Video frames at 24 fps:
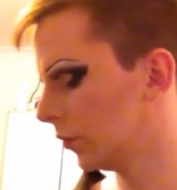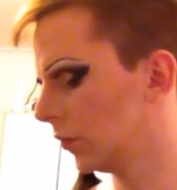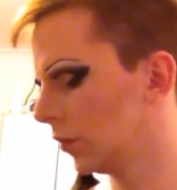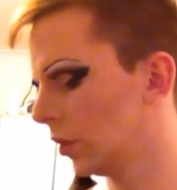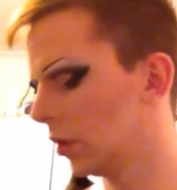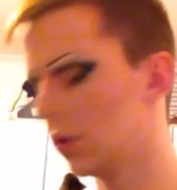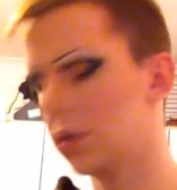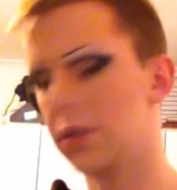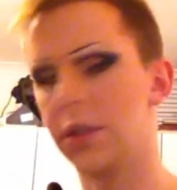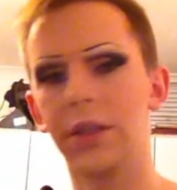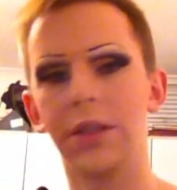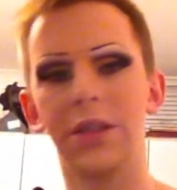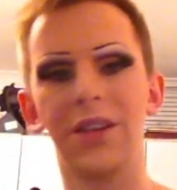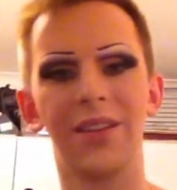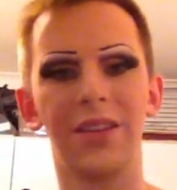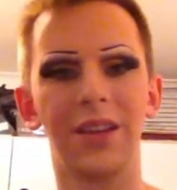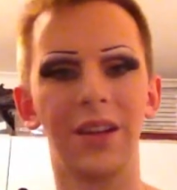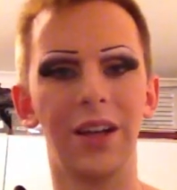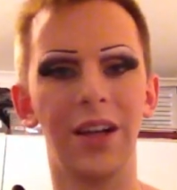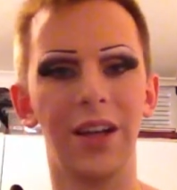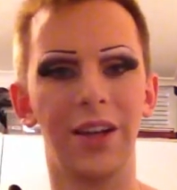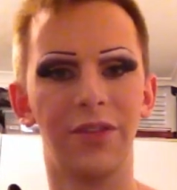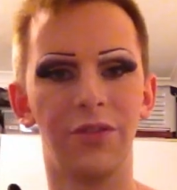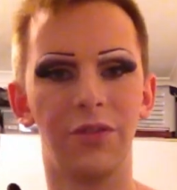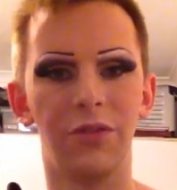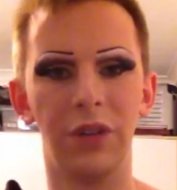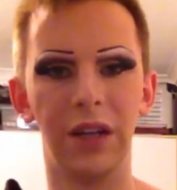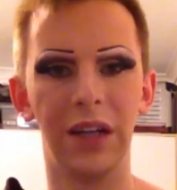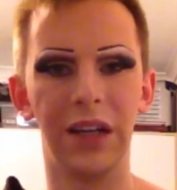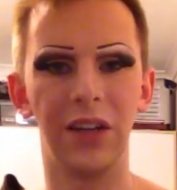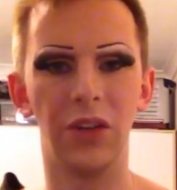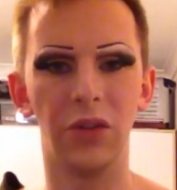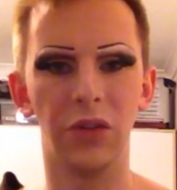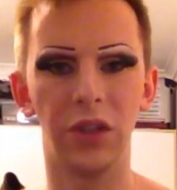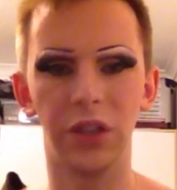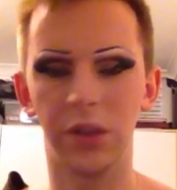because there's nothing left
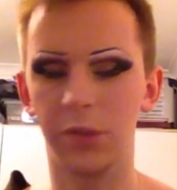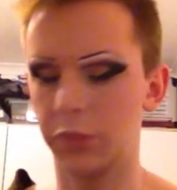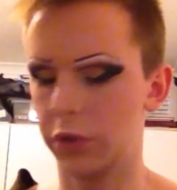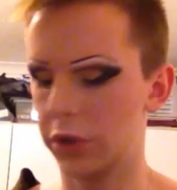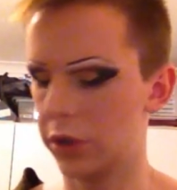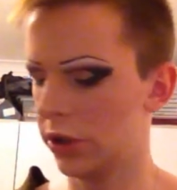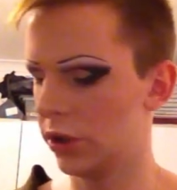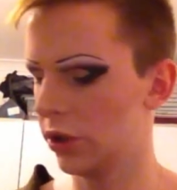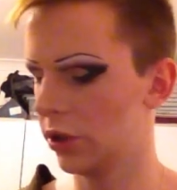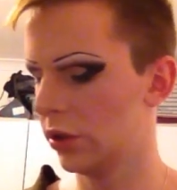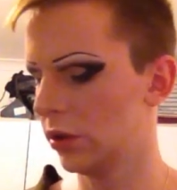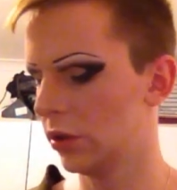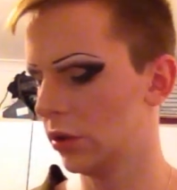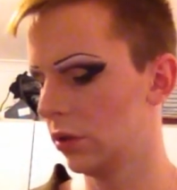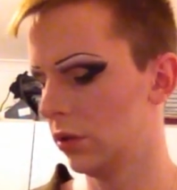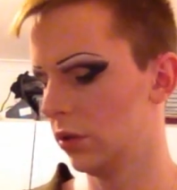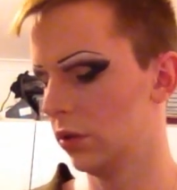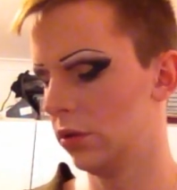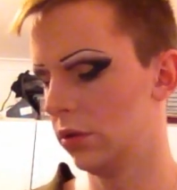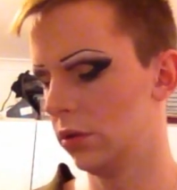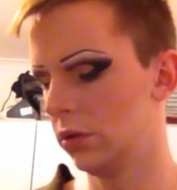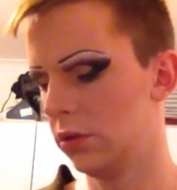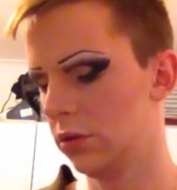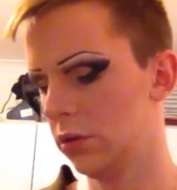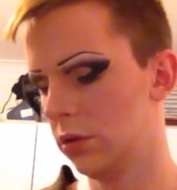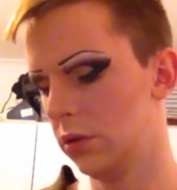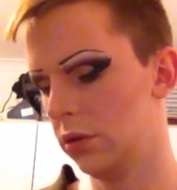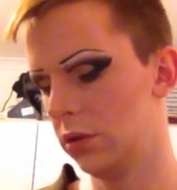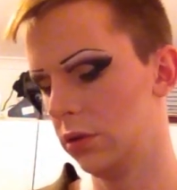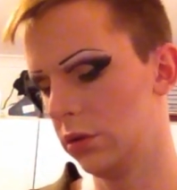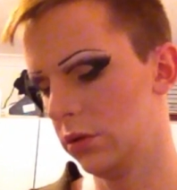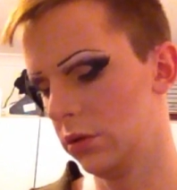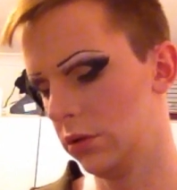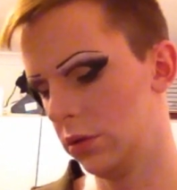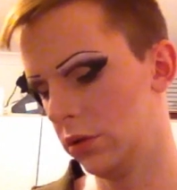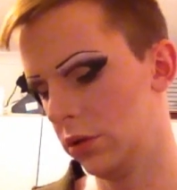really on this brush,
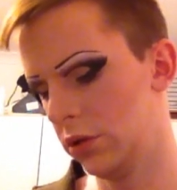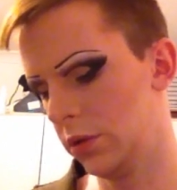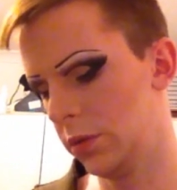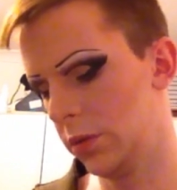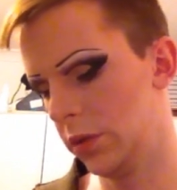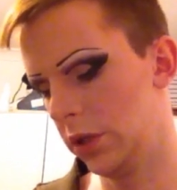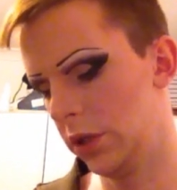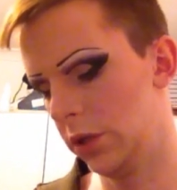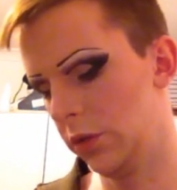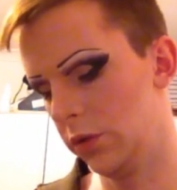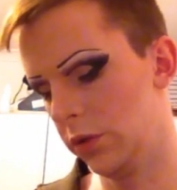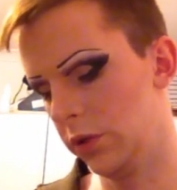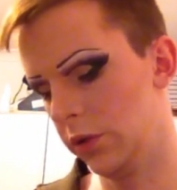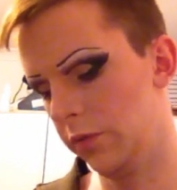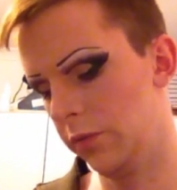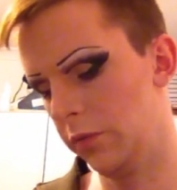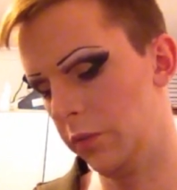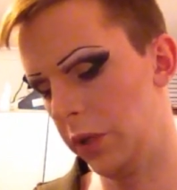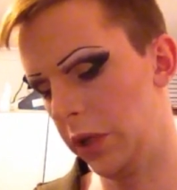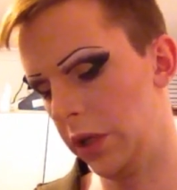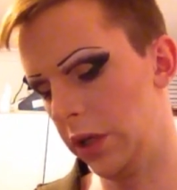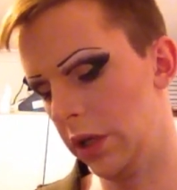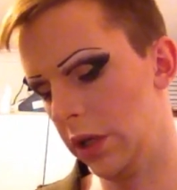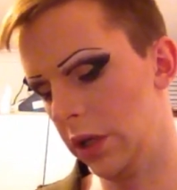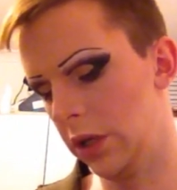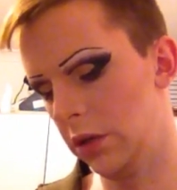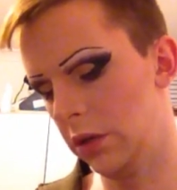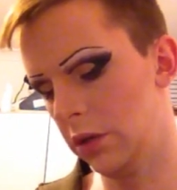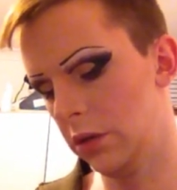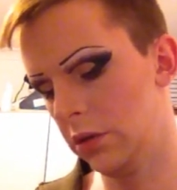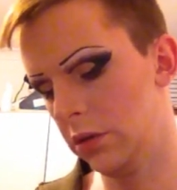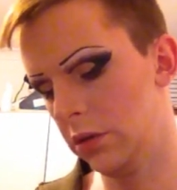especially once I've beaten it.